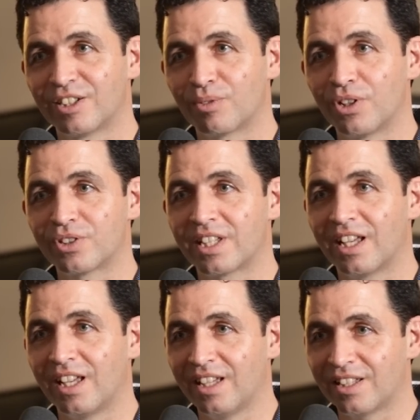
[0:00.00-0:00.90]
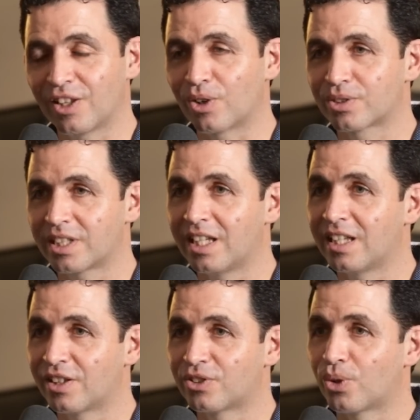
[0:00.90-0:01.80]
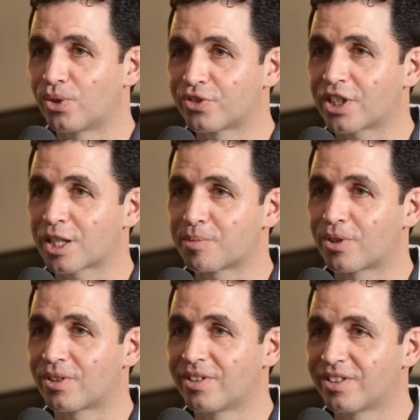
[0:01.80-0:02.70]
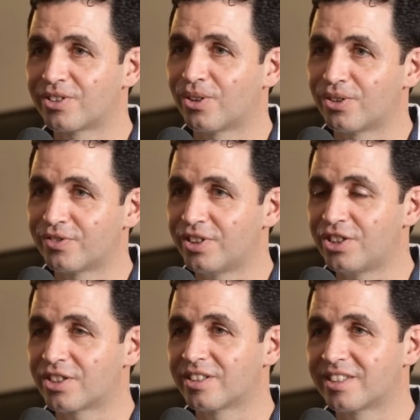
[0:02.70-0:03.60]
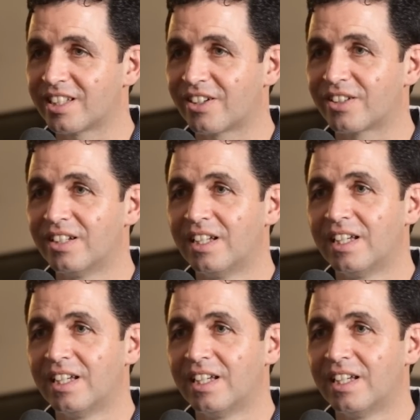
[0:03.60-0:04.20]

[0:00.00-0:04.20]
when you say, you know, say it in the tone of Shakespeare or in the tone of Nietzsche, etc.,